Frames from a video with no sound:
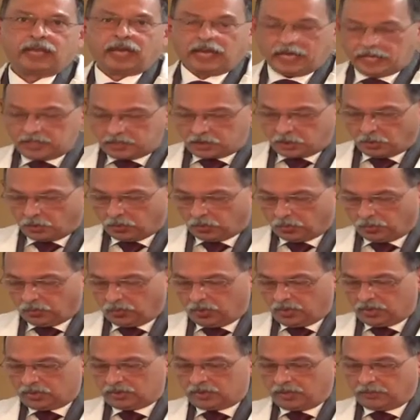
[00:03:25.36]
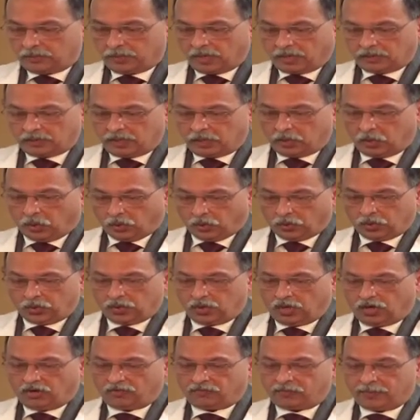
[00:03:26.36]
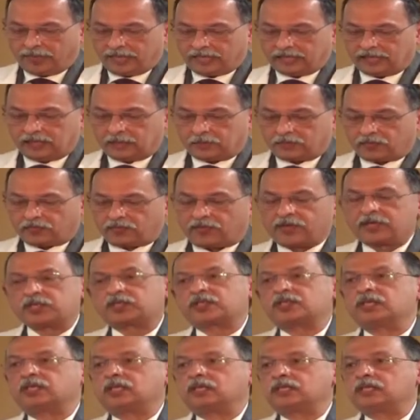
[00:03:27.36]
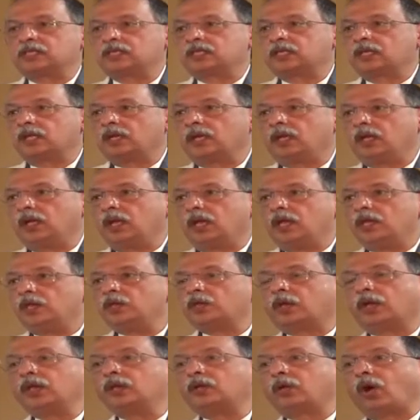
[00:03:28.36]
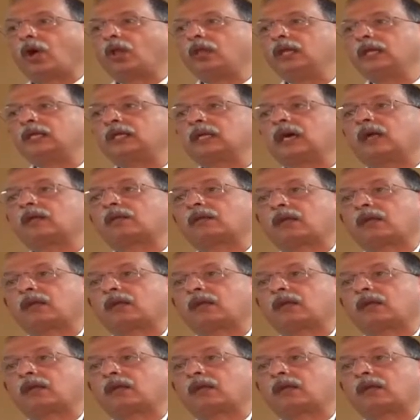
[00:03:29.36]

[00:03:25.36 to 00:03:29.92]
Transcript: into the brotherhood of medical professionals. You can call it a